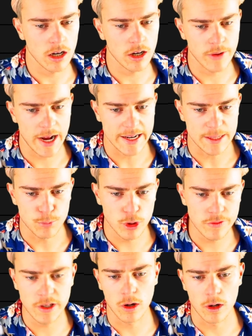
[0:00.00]
Alrighty,
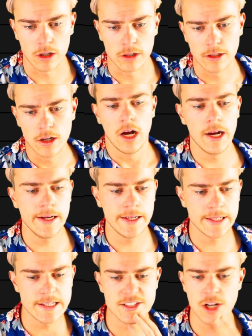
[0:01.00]
moving on.
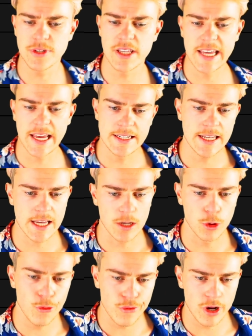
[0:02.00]
Let's jump to the end here.
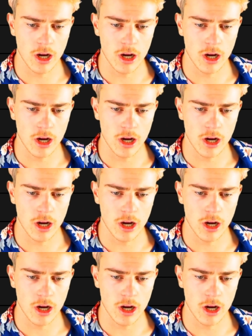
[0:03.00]
Who have we